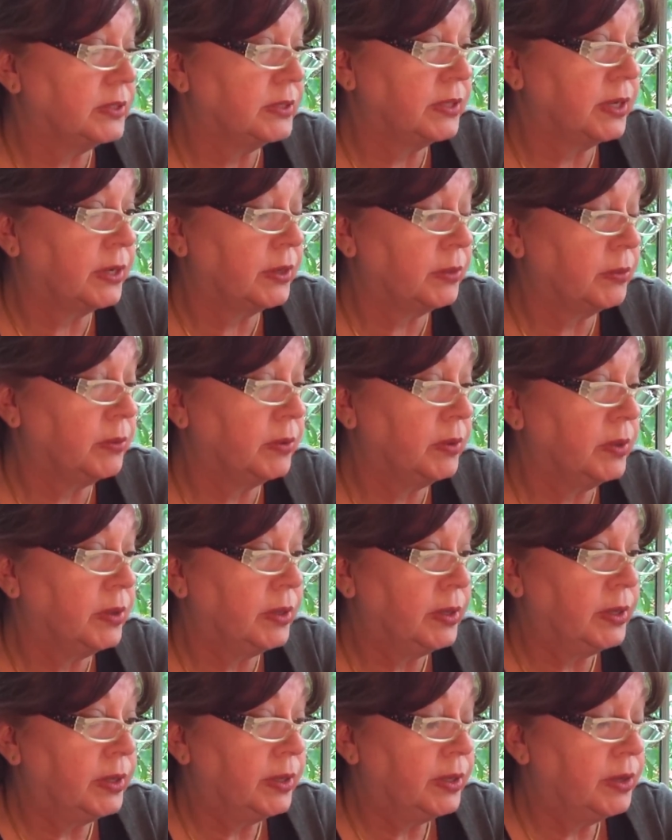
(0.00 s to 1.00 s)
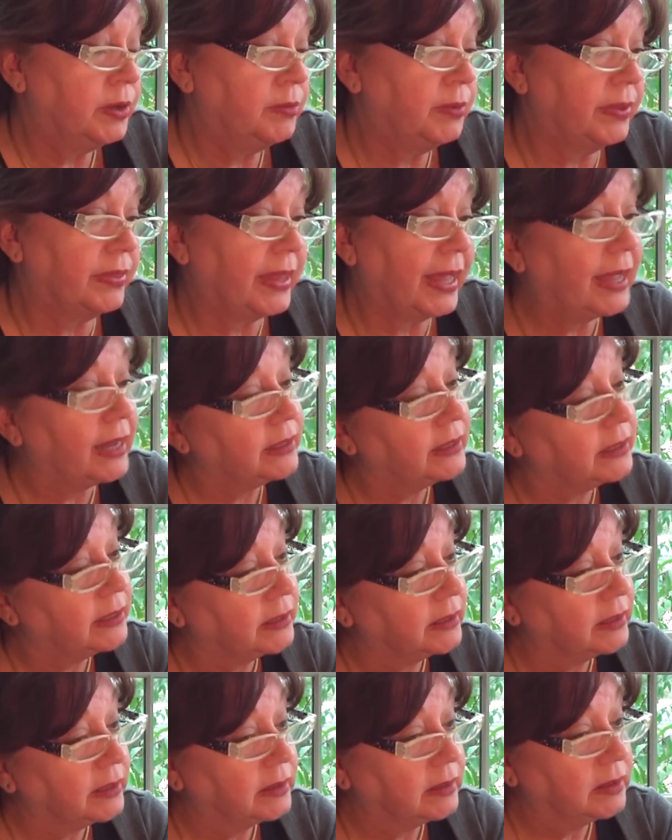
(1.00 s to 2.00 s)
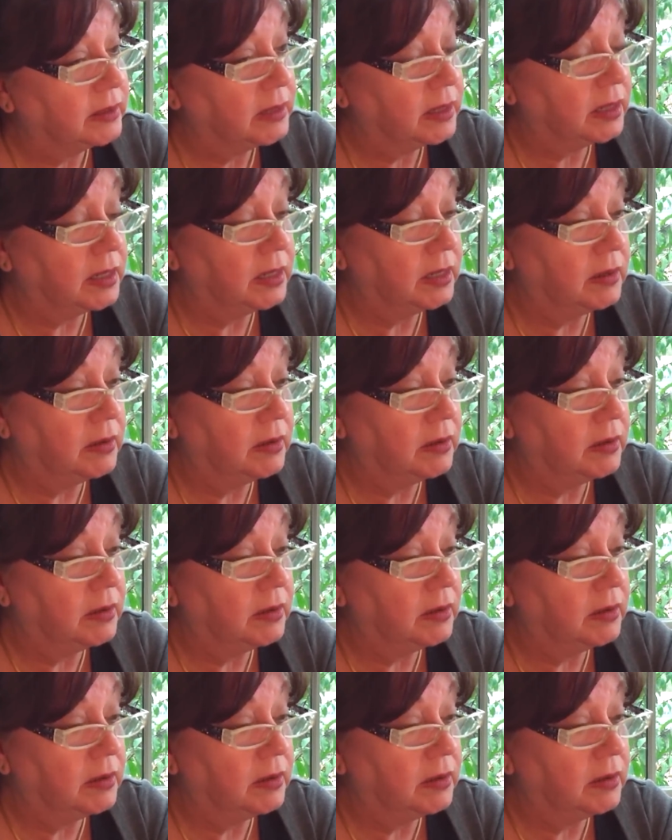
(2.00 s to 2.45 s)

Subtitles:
So when that didn't